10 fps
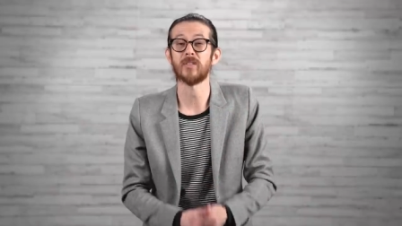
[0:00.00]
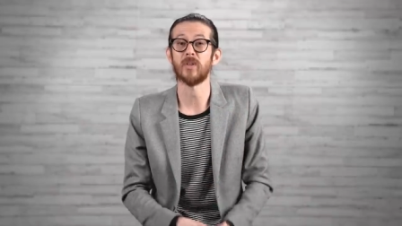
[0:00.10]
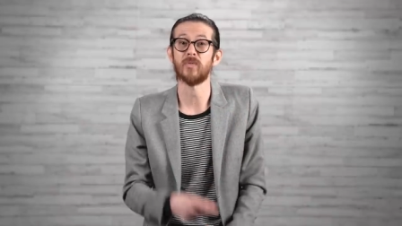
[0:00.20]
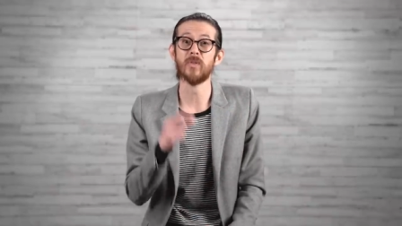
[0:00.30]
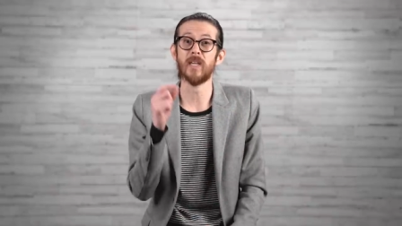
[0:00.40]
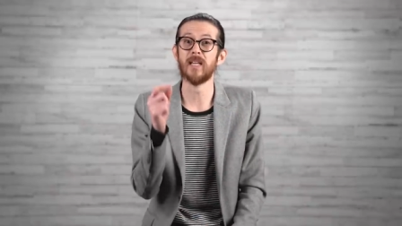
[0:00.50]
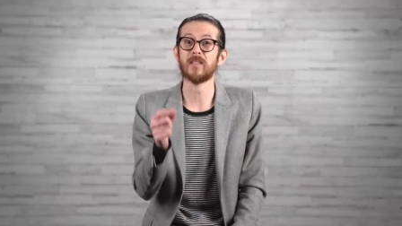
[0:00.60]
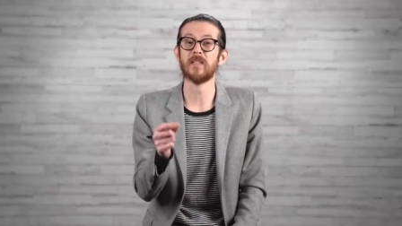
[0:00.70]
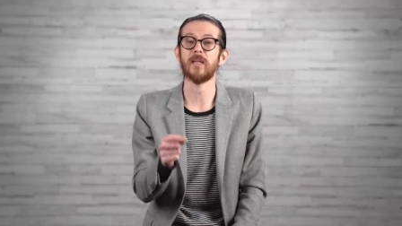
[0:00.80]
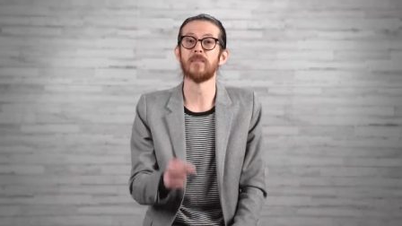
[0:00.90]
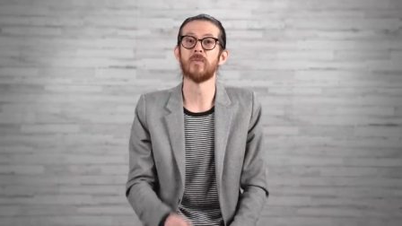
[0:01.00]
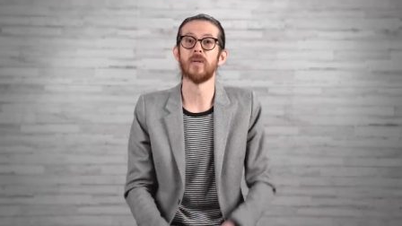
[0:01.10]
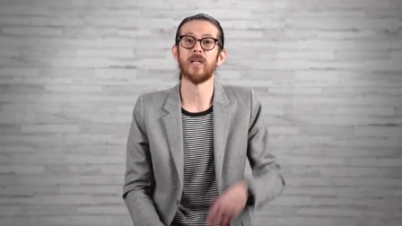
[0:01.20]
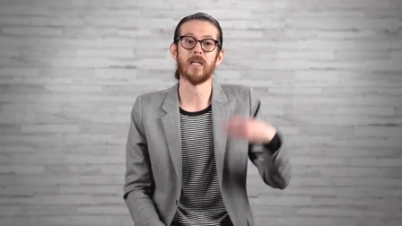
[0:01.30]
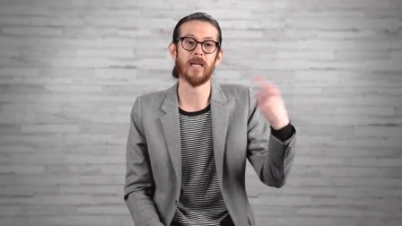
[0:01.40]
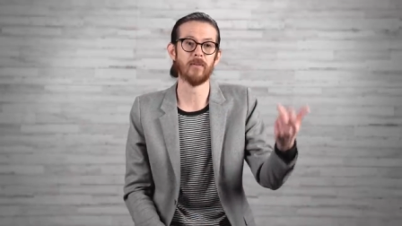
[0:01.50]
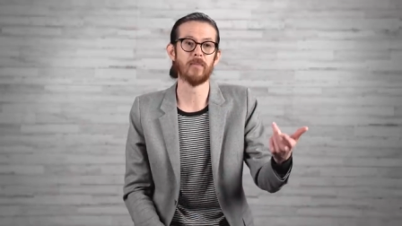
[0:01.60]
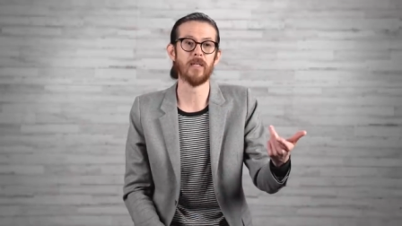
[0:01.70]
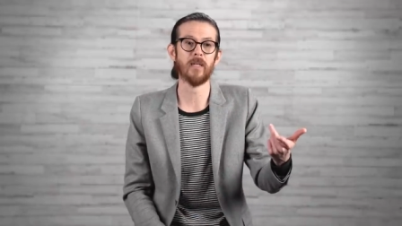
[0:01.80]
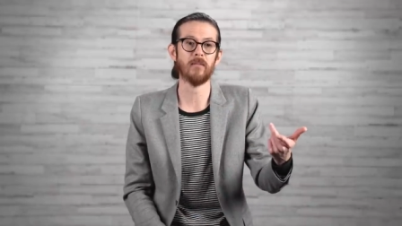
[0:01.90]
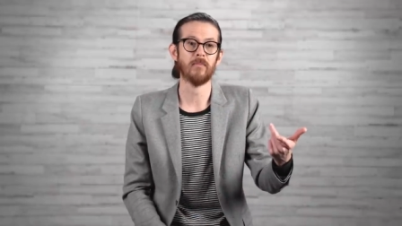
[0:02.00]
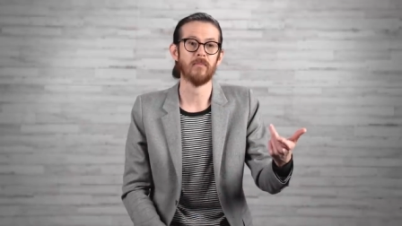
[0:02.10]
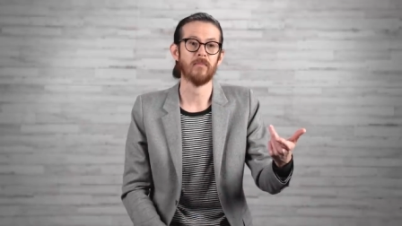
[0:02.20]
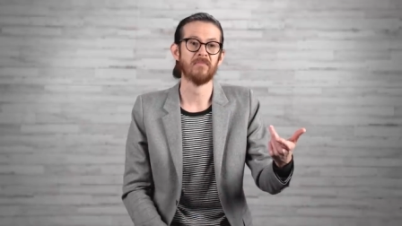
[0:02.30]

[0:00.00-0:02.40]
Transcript: So if you can't sleep between 11 p.m.